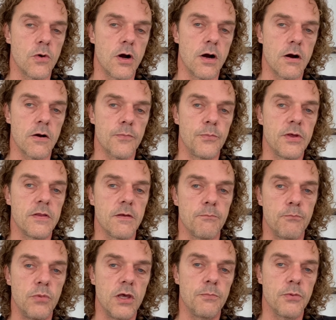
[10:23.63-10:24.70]
heartbeat than
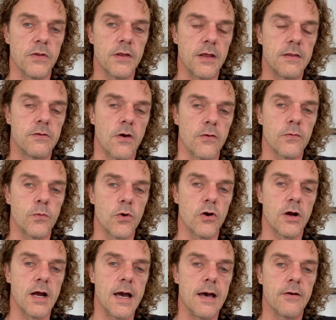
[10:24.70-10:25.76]
people that don't
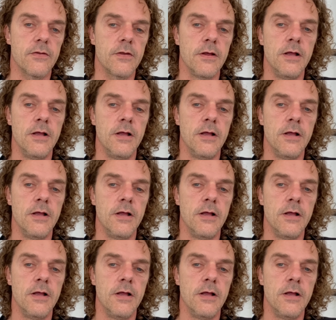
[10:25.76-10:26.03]
work out.